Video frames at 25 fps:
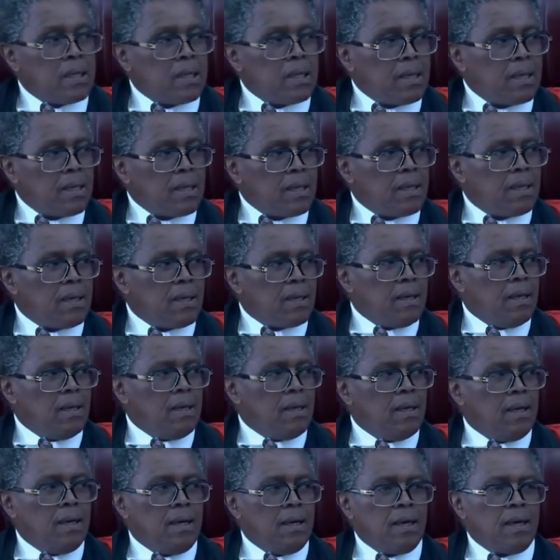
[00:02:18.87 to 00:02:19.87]

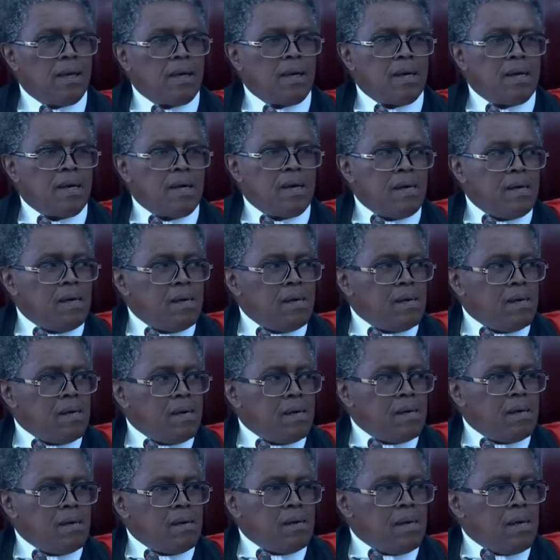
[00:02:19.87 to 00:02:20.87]

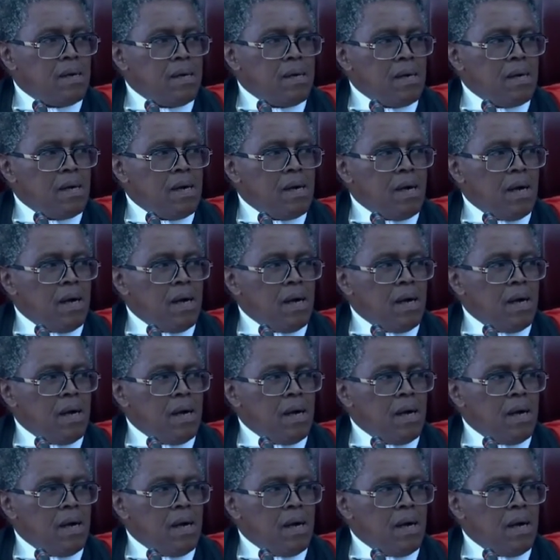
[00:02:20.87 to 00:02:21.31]
(silence)